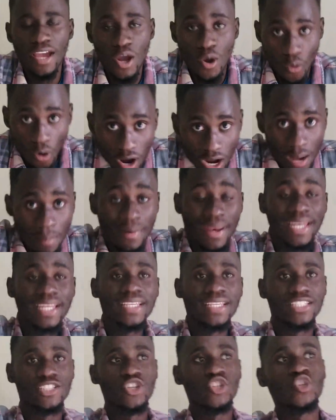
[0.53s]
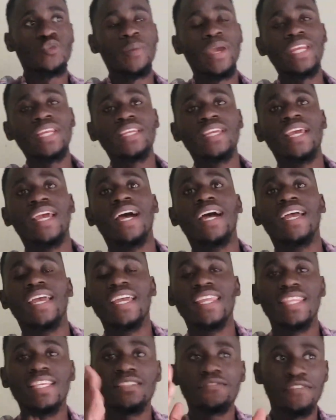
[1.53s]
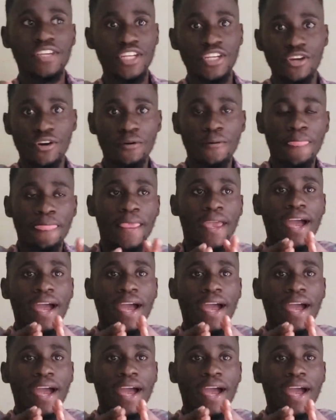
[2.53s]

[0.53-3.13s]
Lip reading: Welcome, ladies and gentlemen. In this video,